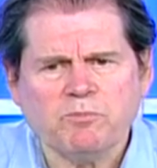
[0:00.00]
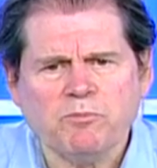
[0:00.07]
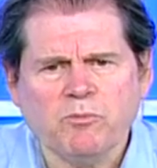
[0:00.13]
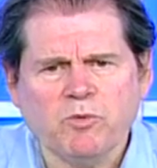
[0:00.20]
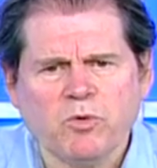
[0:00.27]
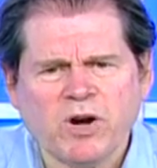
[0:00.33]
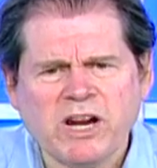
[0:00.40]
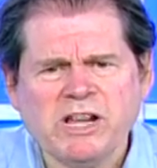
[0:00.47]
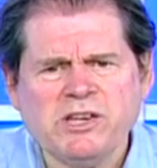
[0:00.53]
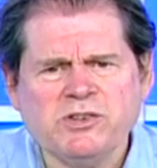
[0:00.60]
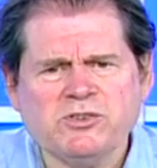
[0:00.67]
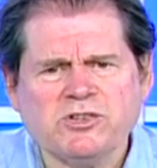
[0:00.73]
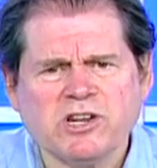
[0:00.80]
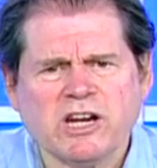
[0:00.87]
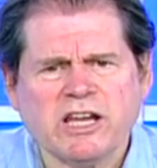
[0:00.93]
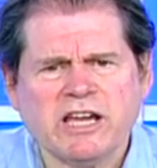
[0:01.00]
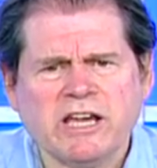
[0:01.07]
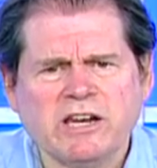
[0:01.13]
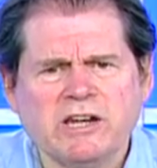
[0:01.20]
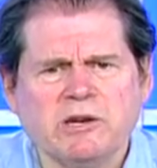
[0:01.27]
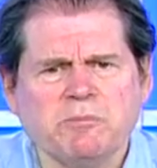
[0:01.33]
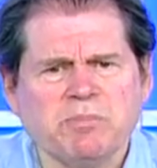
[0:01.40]

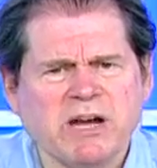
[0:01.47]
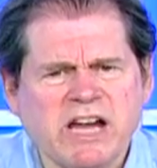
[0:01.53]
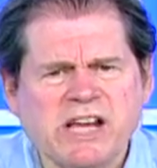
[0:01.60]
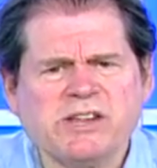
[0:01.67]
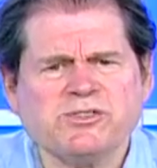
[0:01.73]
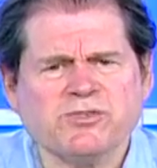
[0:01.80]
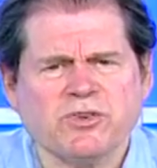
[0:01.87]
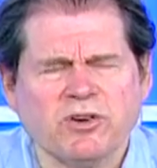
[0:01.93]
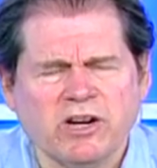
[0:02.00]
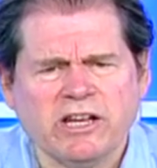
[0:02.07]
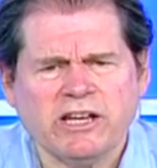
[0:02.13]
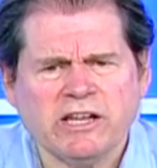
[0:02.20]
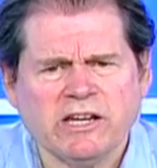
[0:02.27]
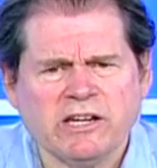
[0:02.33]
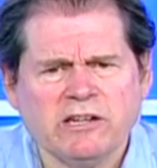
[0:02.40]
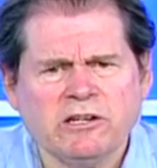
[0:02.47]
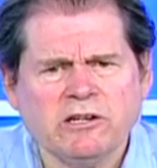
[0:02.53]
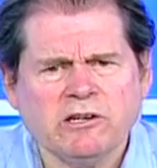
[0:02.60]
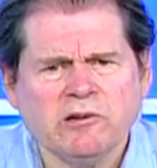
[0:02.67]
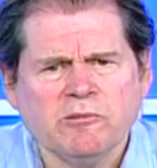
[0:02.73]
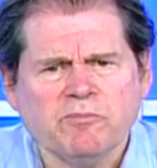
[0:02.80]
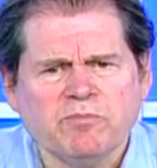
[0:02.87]
Rangeland and pasture land
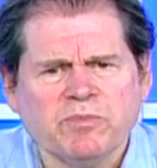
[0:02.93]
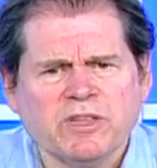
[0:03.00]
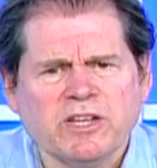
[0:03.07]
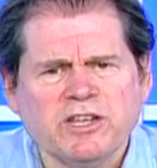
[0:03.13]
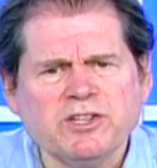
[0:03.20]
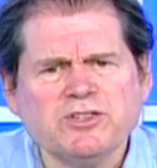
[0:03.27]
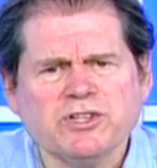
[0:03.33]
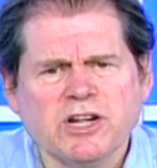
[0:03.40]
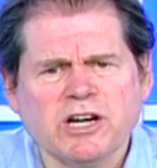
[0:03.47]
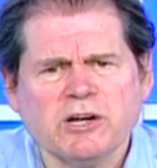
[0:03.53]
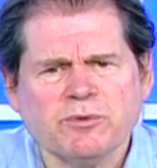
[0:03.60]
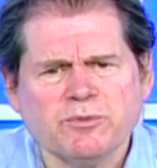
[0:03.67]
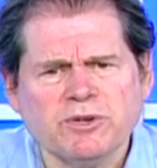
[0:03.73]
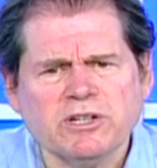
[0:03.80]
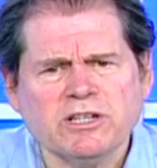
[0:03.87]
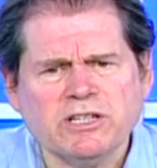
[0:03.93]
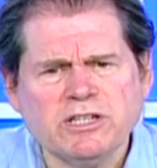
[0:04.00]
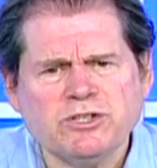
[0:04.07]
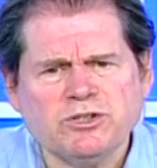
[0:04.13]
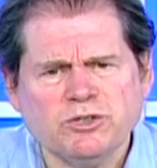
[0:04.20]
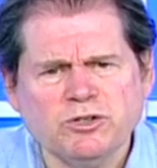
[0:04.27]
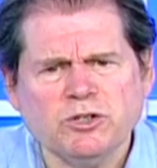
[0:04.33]
is not really
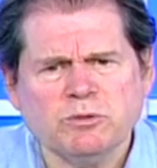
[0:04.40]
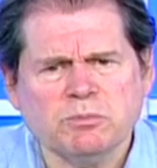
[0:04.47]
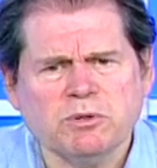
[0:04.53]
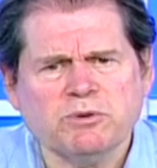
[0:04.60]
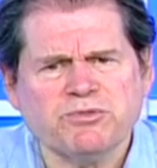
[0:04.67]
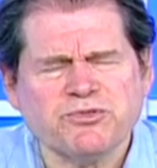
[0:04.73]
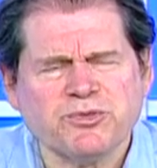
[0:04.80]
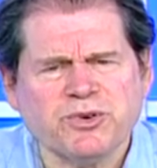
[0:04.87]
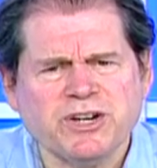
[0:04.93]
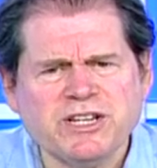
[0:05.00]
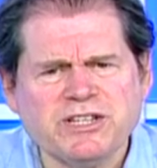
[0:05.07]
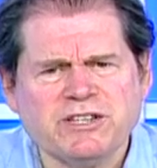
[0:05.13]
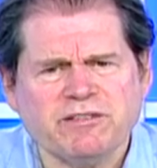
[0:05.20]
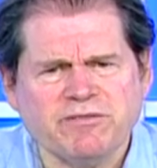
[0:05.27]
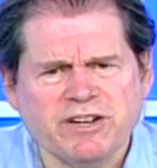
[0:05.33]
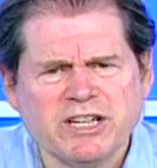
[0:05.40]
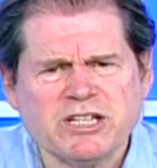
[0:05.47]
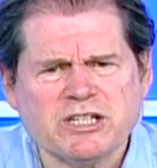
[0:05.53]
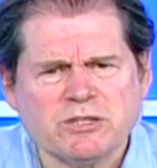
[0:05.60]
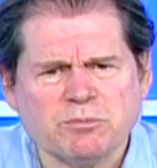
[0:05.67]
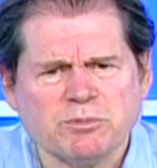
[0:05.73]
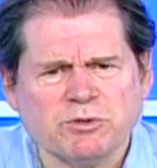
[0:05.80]
suitable for raising
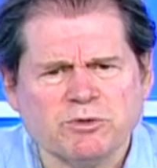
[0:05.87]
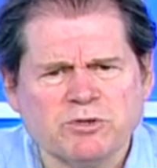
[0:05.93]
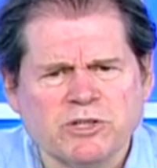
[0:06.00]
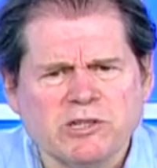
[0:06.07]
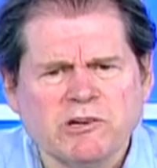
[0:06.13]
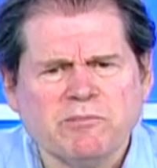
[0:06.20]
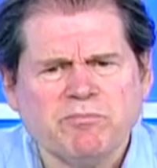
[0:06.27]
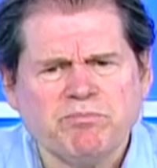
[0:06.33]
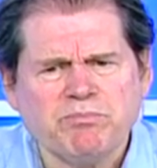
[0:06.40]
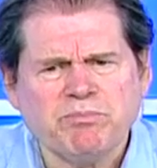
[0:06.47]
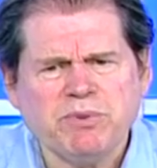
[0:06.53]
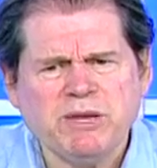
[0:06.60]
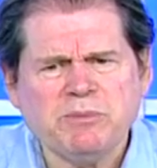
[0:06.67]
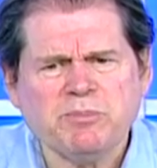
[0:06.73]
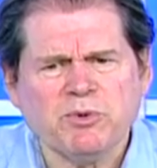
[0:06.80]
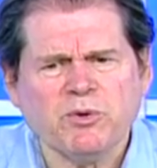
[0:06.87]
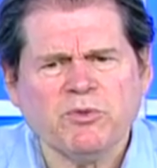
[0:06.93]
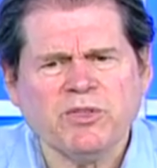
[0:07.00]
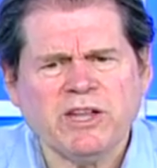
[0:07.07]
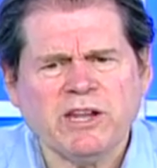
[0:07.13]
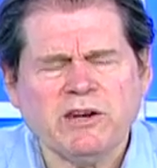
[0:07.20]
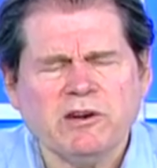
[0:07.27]
vegetables. People
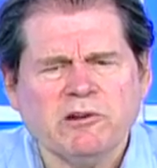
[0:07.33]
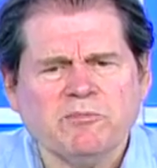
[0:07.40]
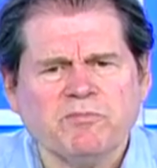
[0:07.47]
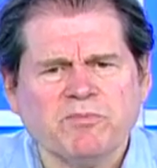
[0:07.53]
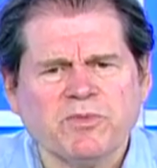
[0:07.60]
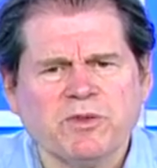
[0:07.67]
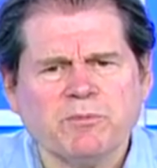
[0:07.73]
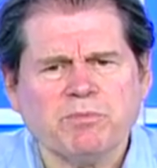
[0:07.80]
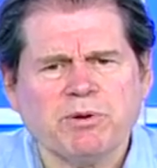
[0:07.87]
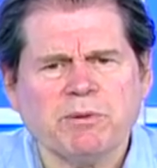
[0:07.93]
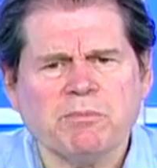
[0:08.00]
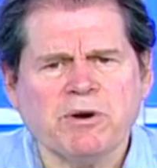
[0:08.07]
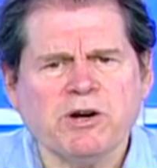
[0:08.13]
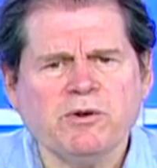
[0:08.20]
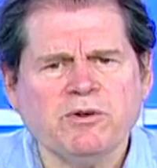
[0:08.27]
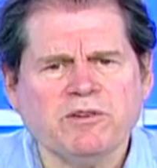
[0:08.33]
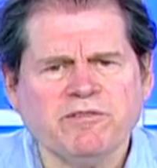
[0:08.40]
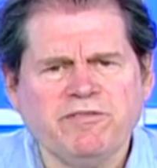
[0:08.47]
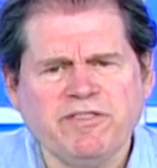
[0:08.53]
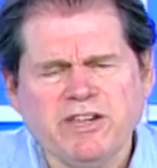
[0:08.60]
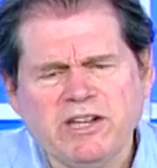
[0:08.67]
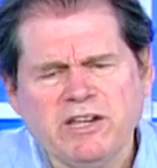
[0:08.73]
that promote a
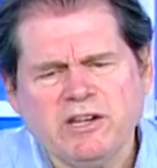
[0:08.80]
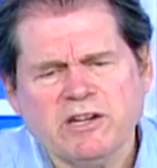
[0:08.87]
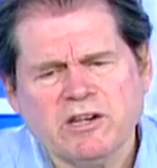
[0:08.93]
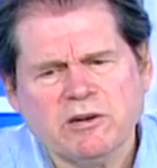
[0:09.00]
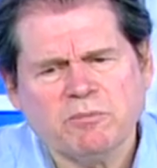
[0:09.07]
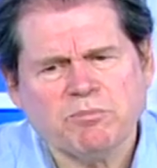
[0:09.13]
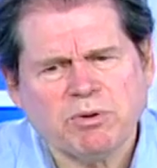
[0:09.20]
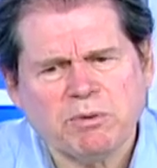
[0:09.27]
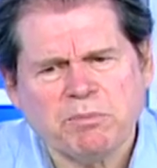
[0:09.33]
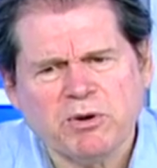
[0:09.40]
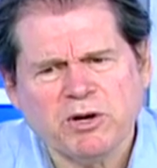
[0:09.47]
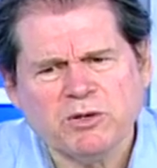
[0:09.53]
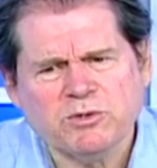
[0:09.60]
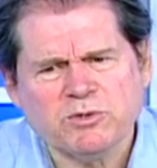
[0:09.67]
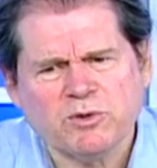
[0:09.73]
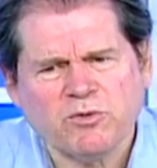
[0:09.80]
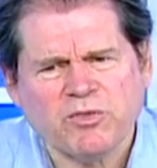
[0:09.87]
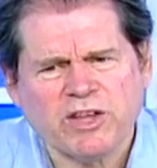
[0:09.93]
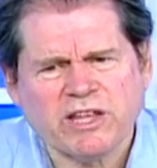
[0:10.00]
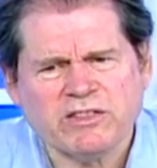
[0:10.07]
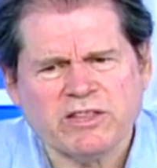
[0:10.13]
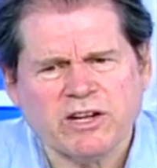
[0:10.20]
vegan proposal
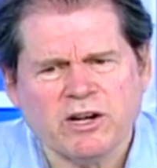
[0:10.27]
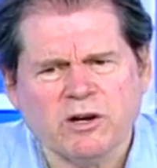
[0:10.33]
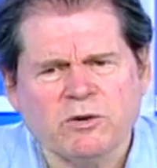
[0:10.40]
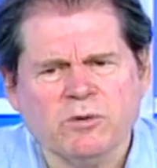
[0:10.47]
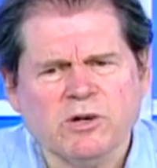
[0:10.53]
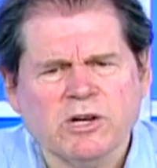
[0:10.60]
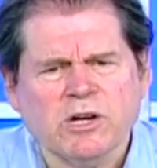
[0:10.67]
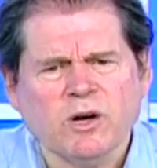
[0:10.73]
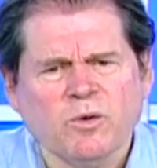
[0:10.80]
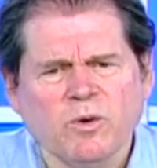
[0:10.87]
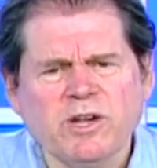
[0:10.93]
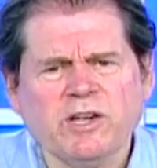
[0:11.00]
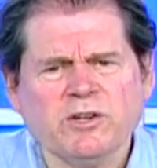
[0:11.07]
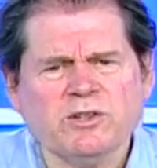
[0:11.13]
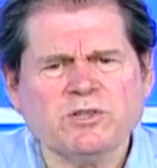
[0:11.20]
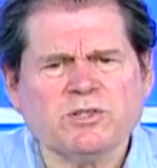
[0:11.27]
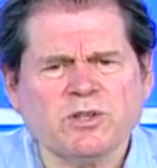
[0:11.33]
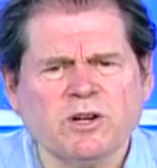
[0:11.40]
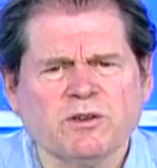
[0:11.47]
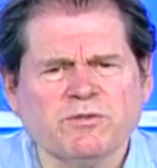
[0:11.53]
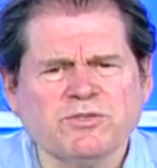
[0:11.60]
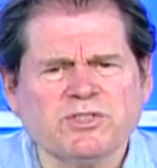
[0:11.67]
think that, oh, we could just
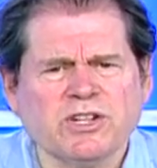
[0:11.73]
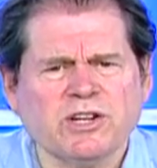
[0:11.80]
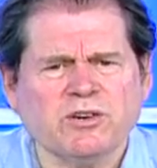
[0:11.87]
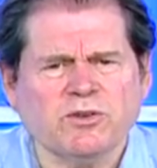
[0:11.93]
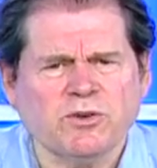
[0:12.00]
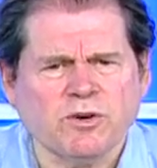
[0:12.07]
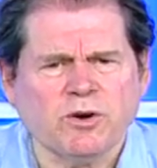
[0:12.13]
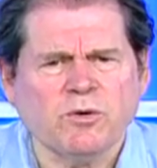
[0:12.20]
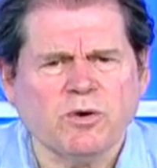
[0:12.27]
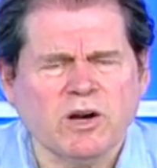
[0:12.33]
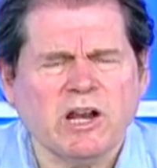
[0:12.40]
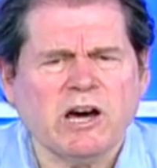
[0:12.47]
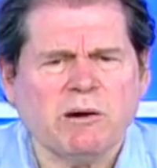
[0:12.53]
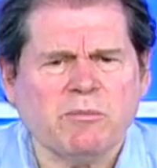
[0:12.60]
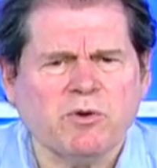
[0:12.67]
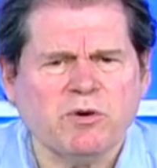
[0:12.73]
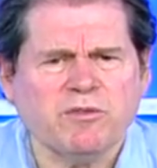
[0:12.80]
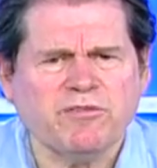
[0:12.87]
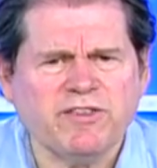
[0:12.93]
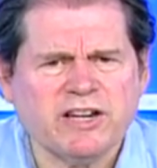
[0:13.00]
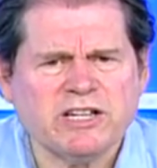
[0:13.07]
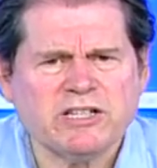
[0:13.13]
all of a sudden grow a lot more
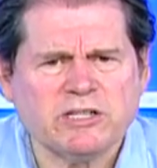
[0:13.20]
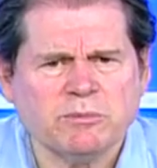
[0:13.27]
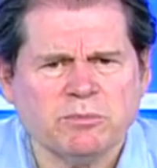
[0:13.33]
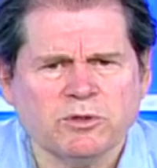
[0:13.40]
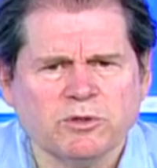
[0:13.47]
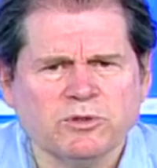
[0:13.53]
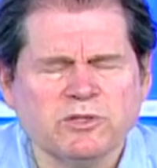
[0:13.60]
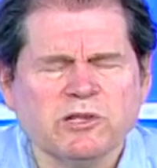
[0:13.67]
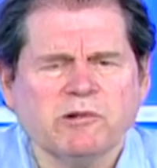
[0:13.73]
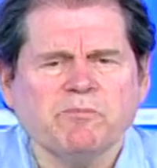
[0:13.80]
vegetables